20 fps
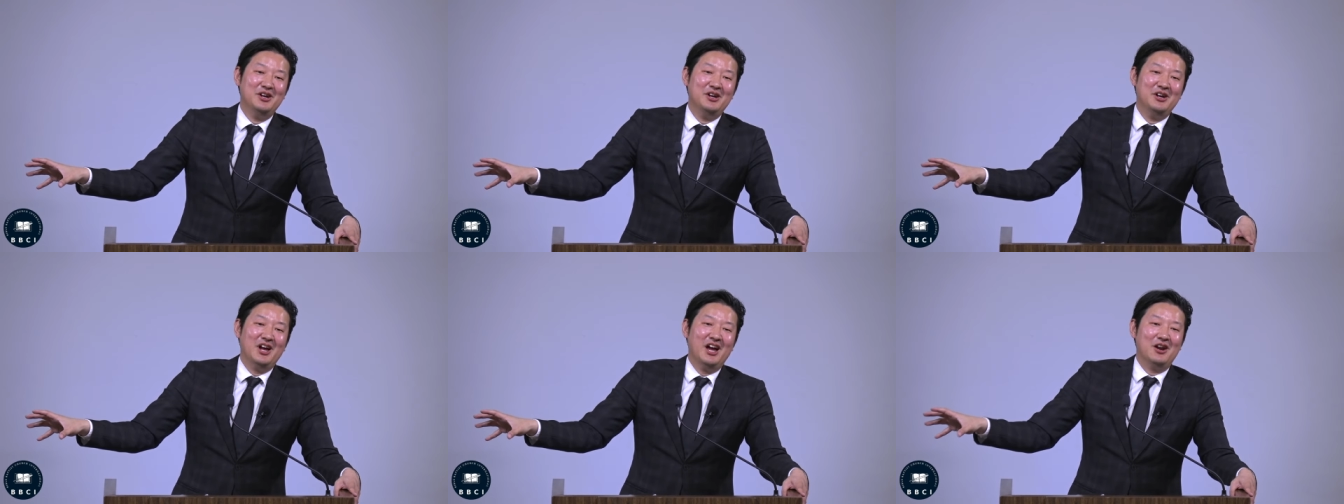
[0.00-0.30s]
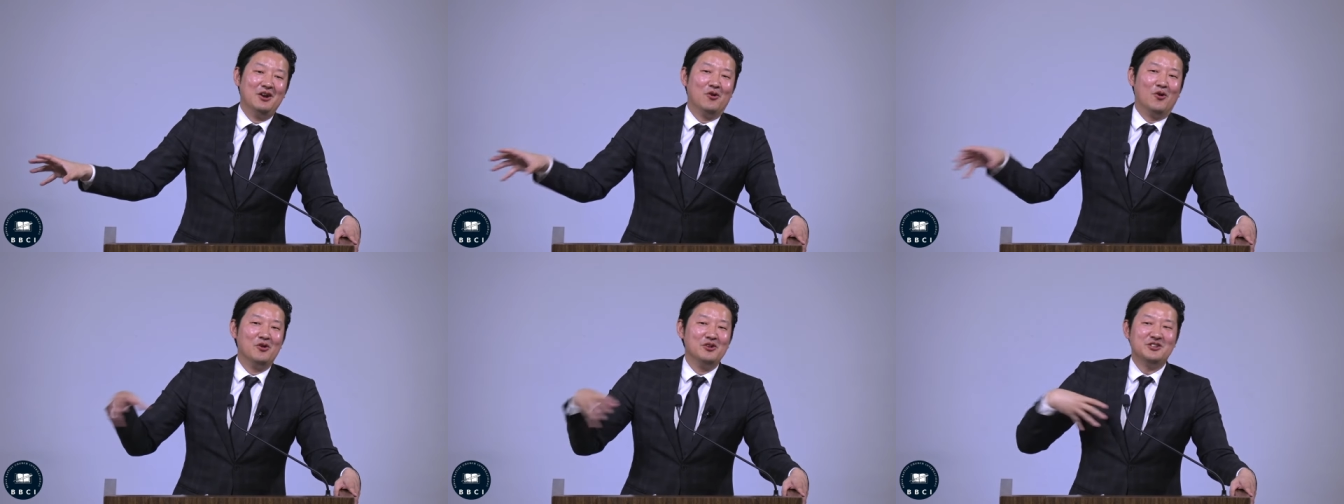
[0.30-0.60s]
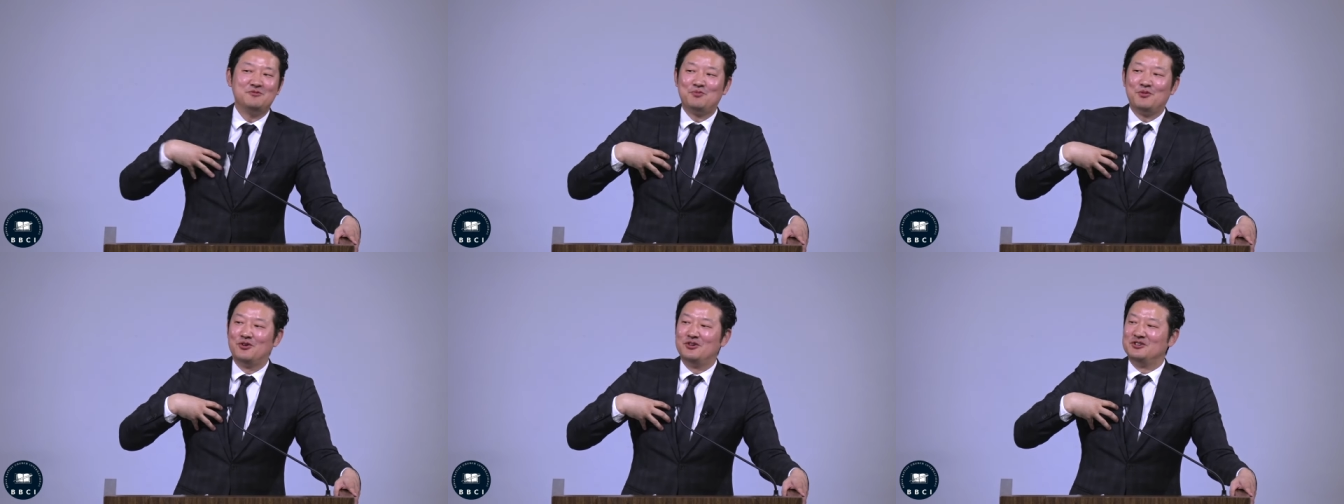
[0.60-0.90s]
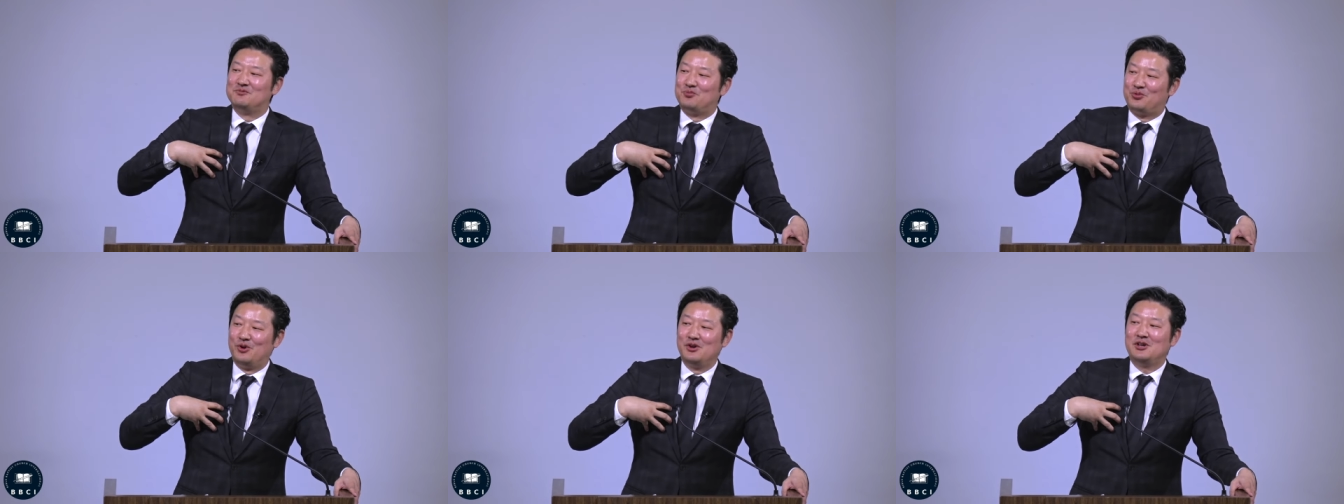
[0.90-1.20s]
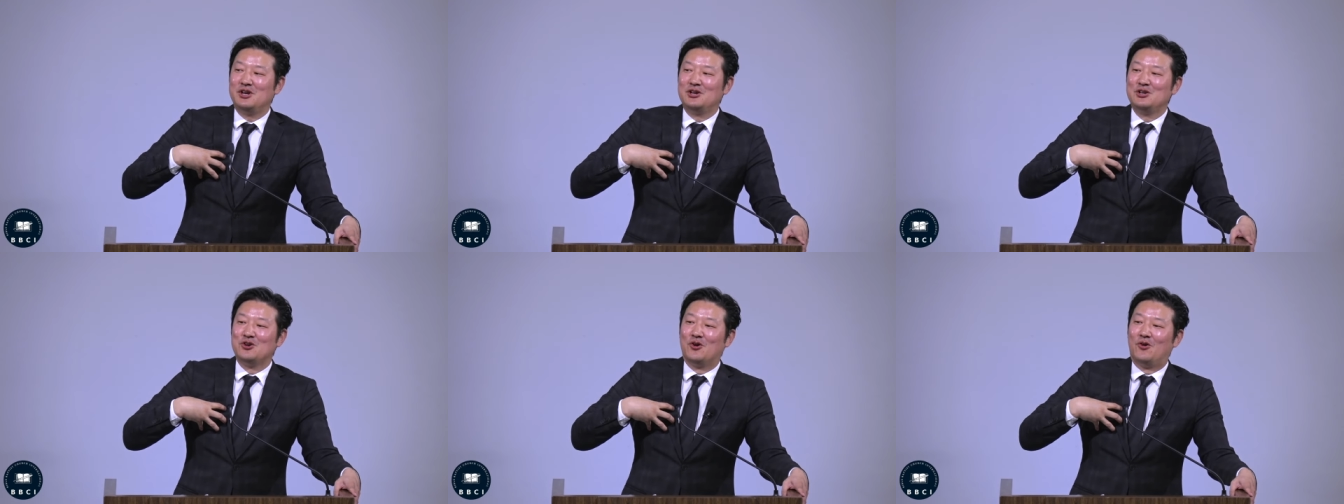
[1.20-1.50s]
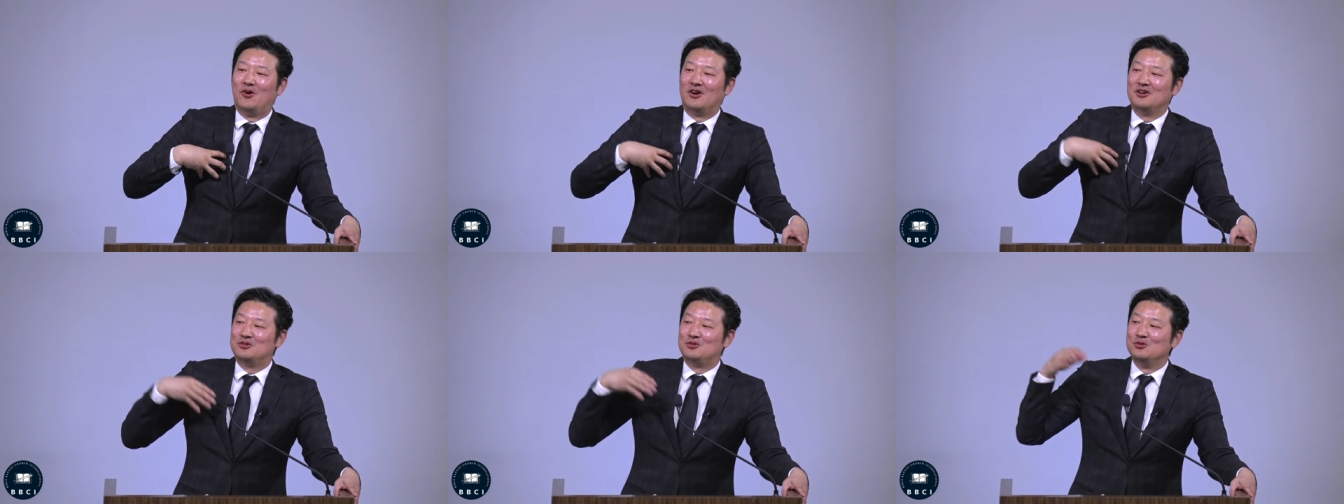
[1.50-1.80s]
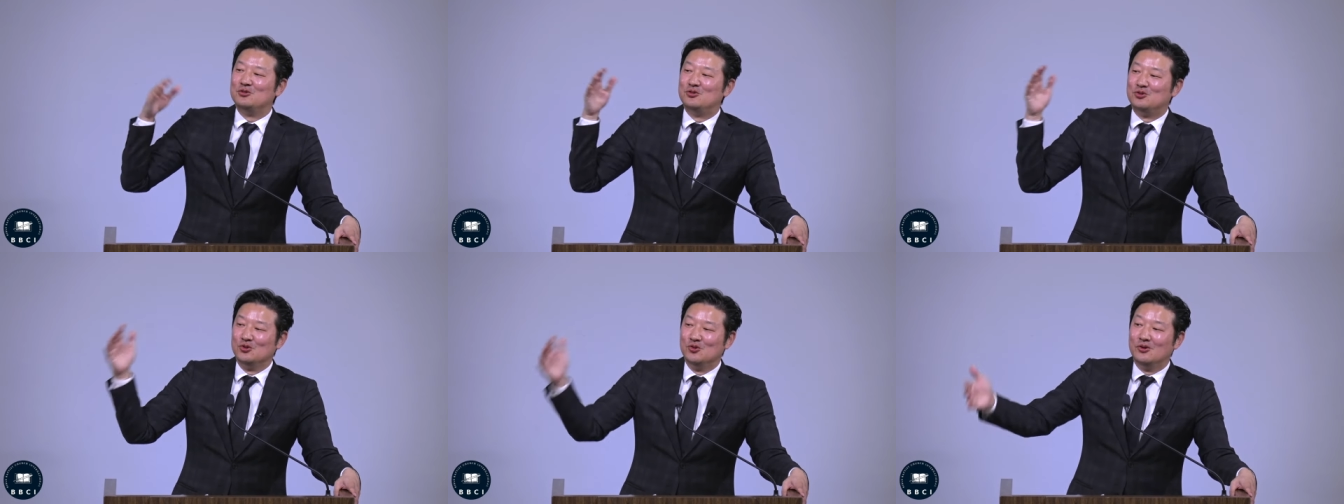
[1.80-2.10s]
and Holy Spirit is pricking your heart to
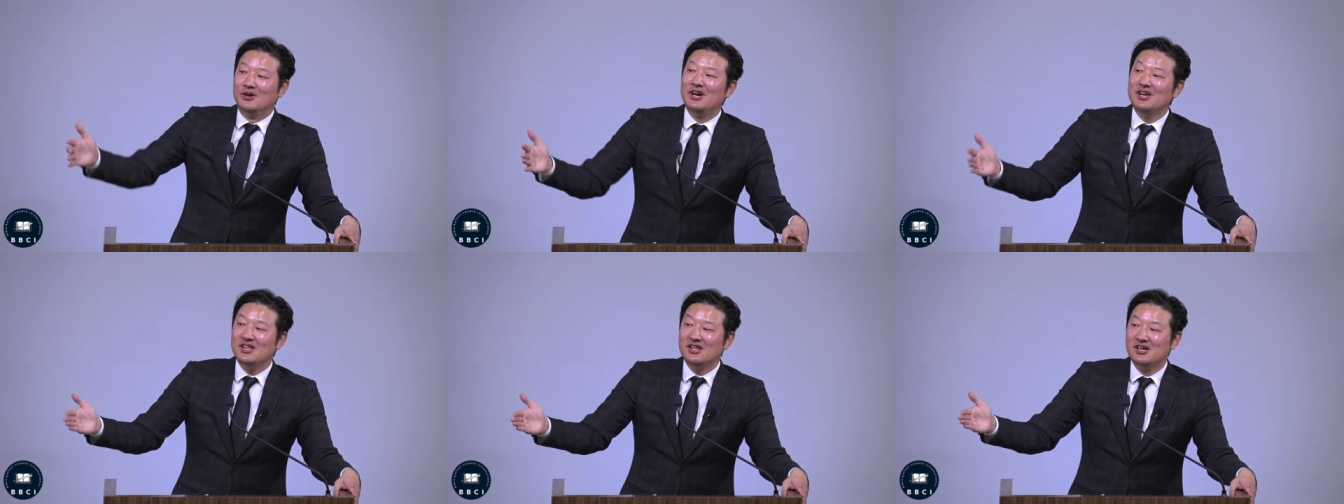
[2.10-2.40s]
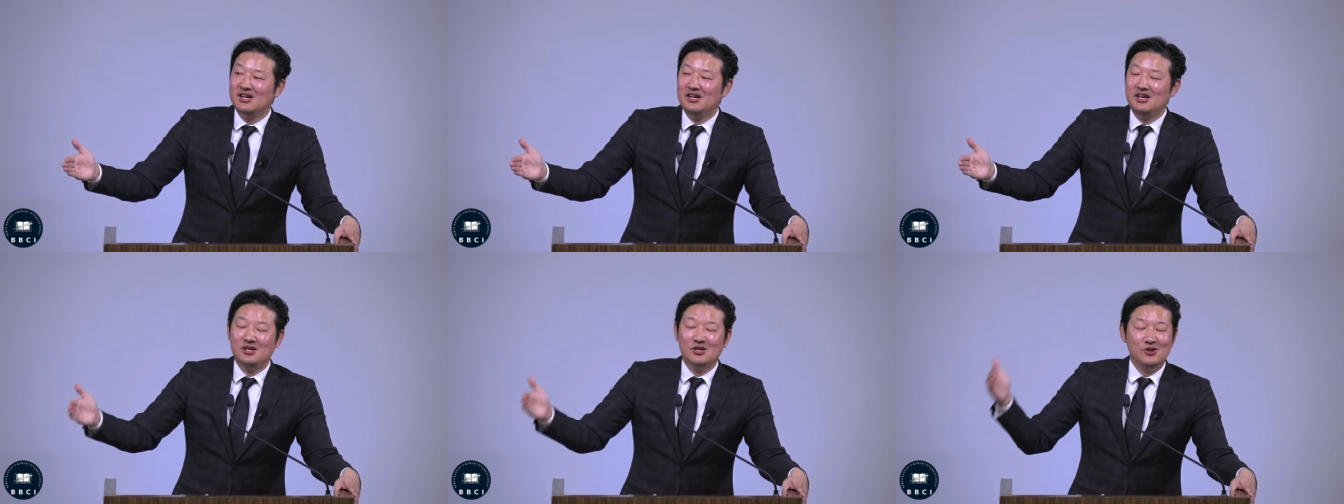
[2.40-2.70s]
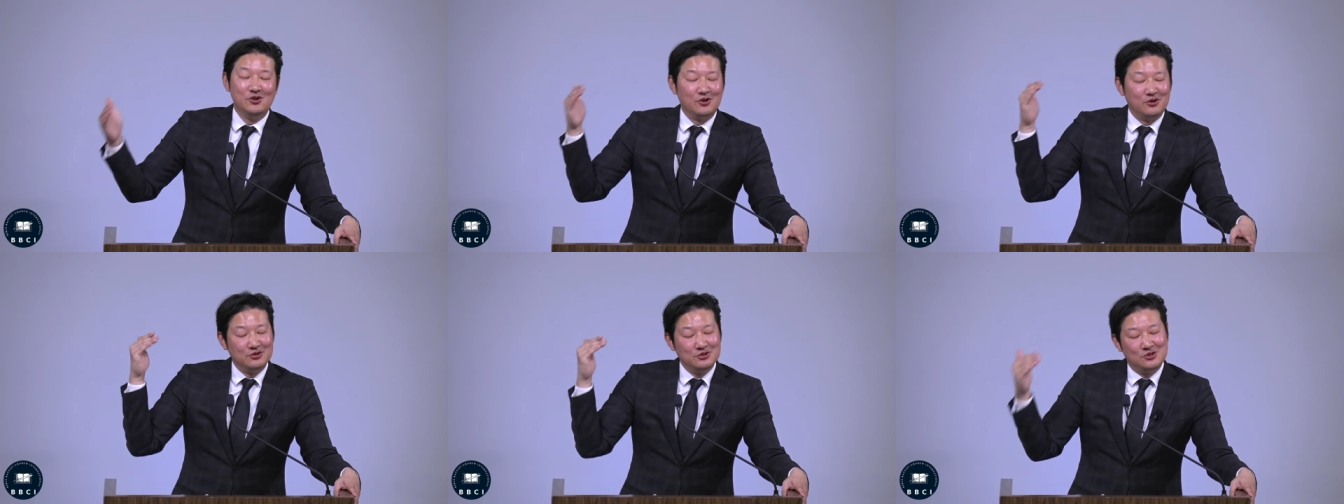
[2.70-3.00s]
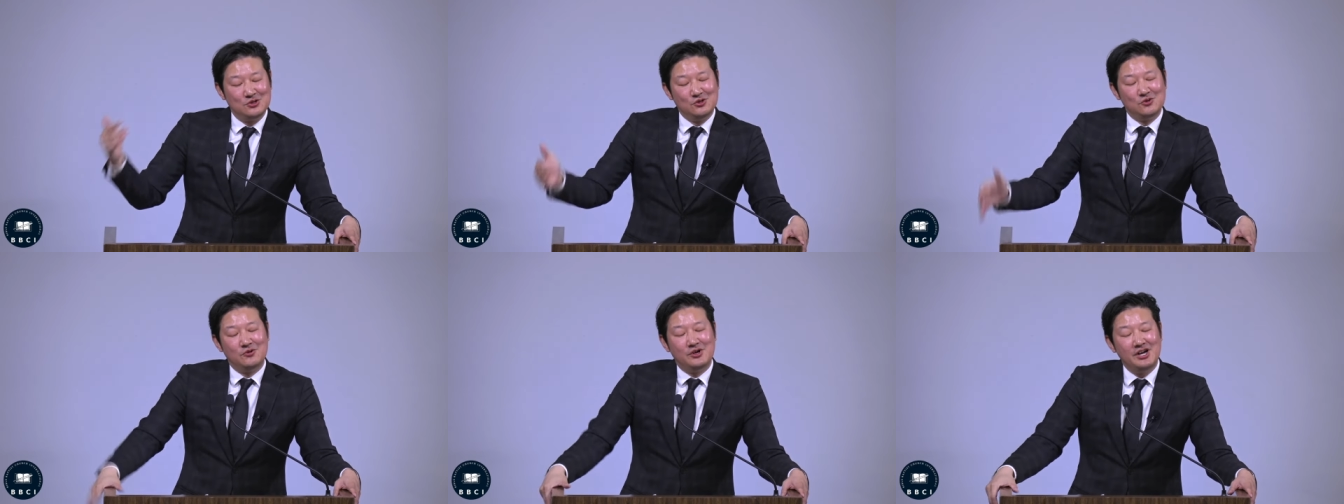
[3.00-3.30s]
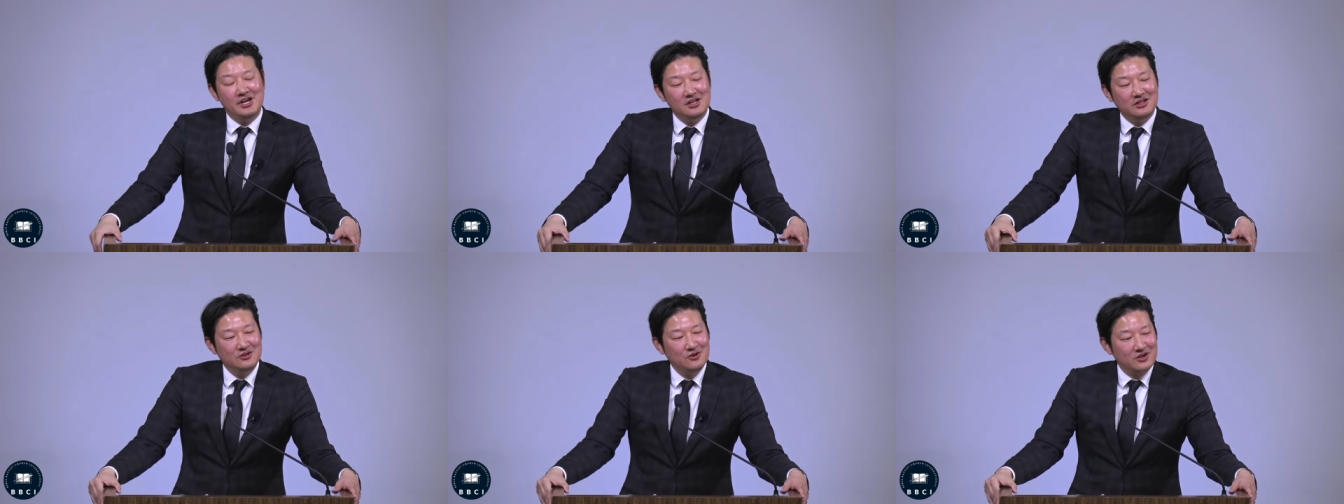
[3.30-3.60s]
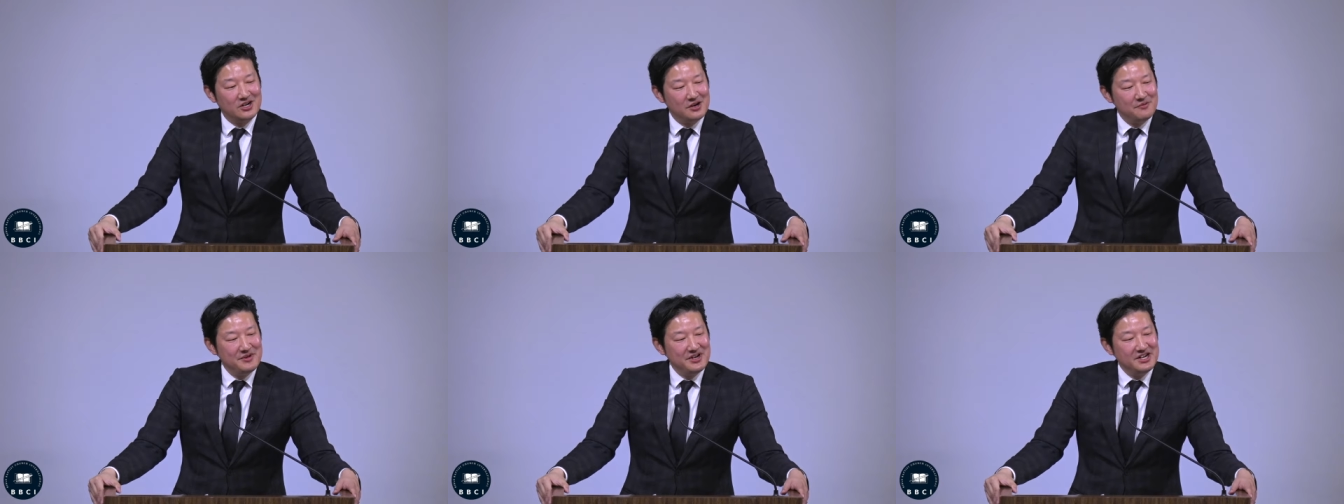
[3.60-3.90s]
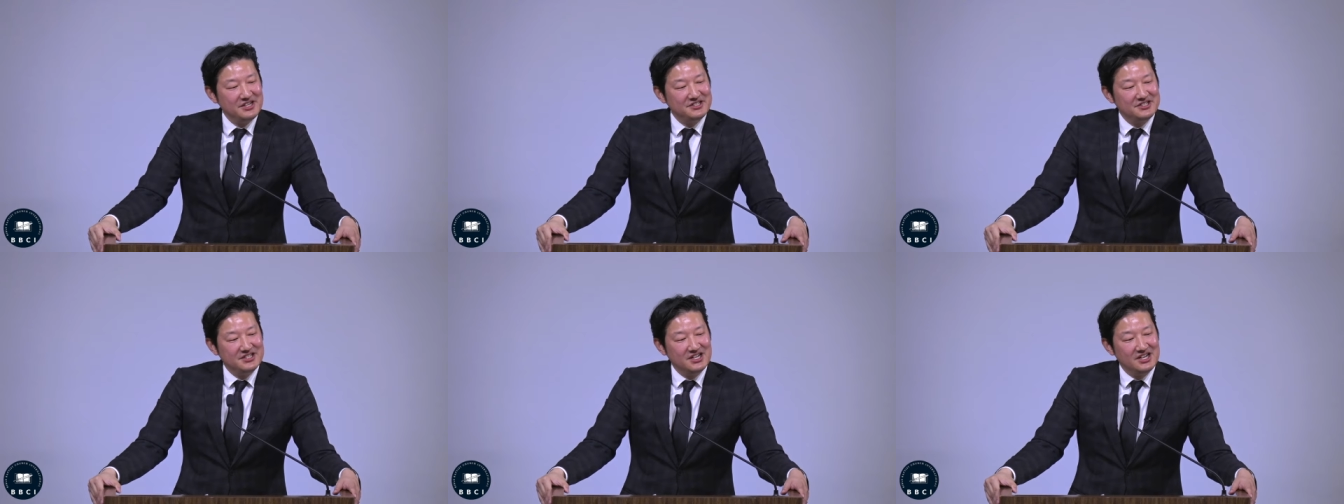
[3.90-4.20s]
do it, you don't do it, you're
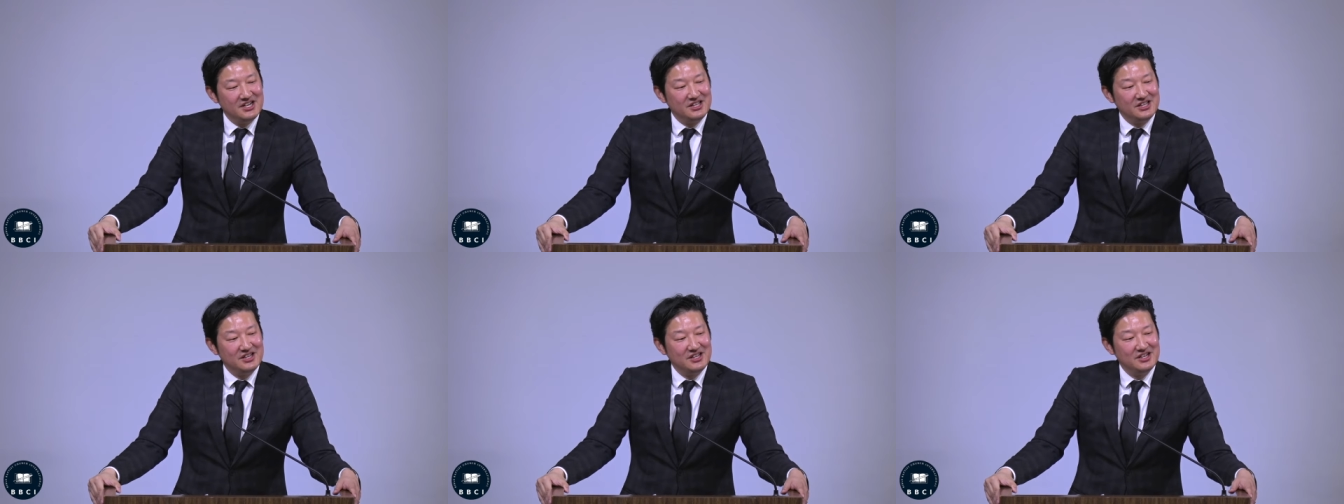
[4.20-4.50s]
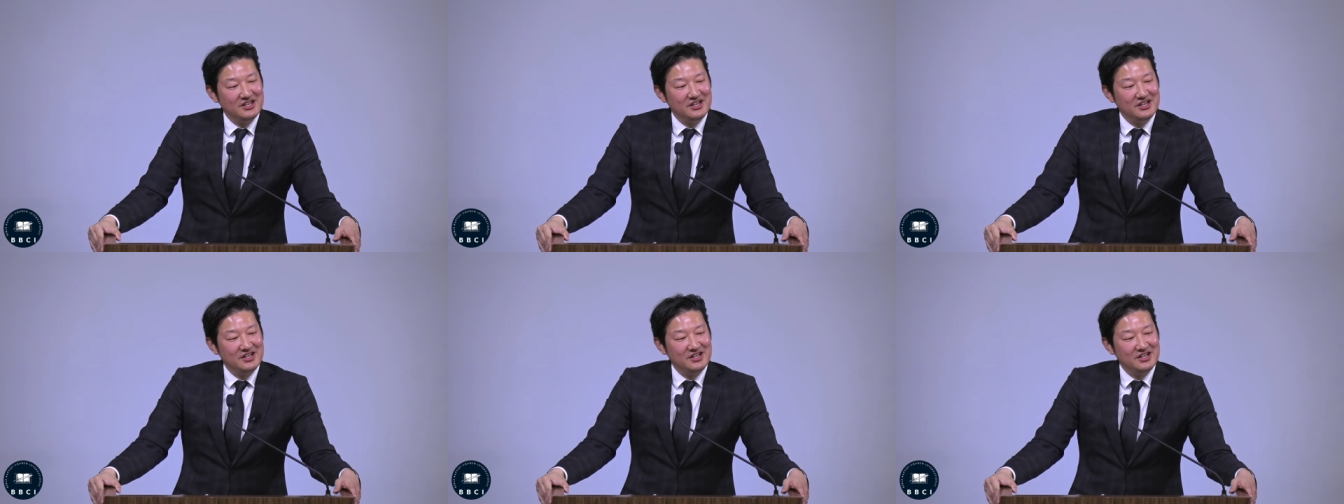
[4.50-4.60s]
committing sin.